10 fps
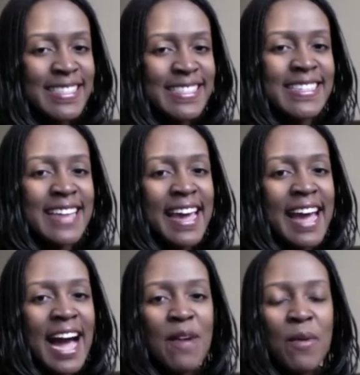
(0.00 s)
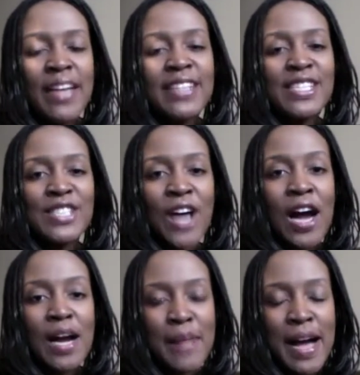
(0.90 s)
Today I wanted to
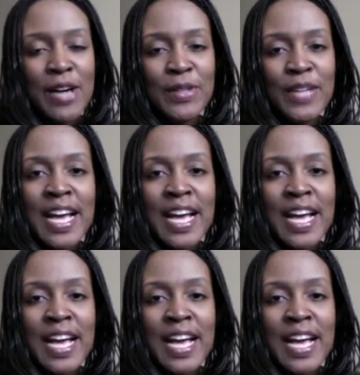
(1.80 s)
talk about